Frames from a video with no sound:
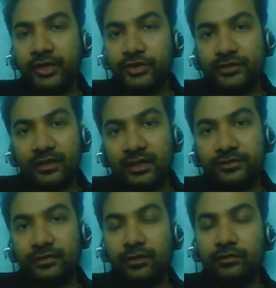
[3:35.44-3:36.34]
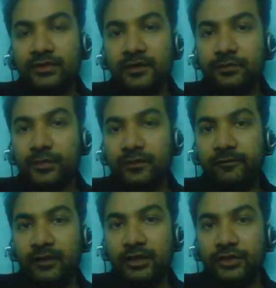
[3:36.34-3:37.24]
modifications as well. One such
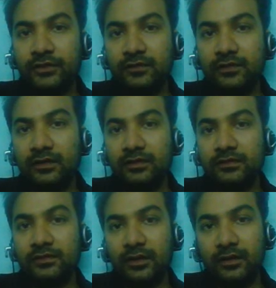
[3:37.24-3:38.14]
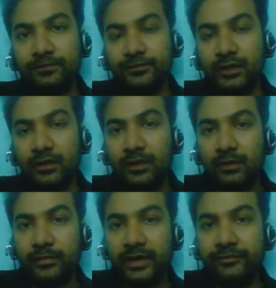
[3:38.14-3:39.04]
modification is
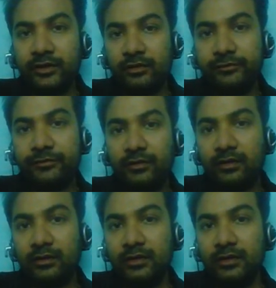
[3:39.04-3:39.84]
by way of